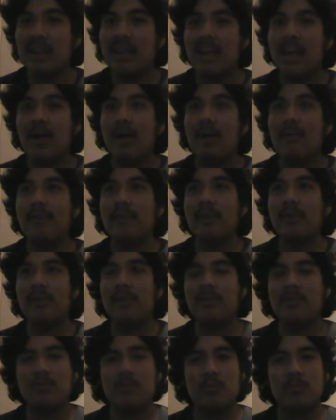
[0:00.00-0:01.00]

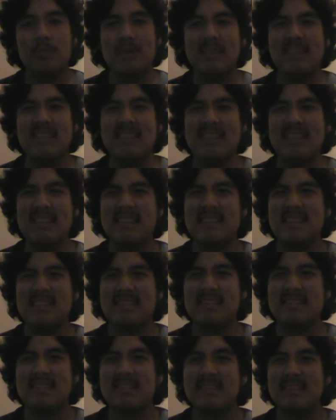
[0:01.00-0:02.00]
However, one of the
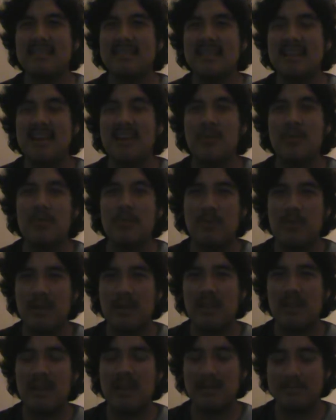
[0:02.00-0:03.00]
things now,
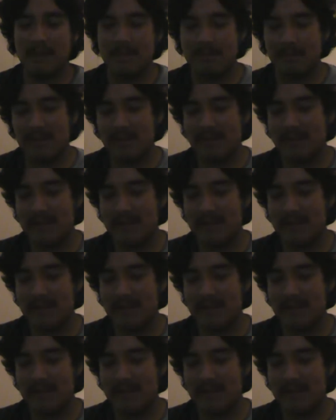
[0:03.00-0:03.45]
a lot of people have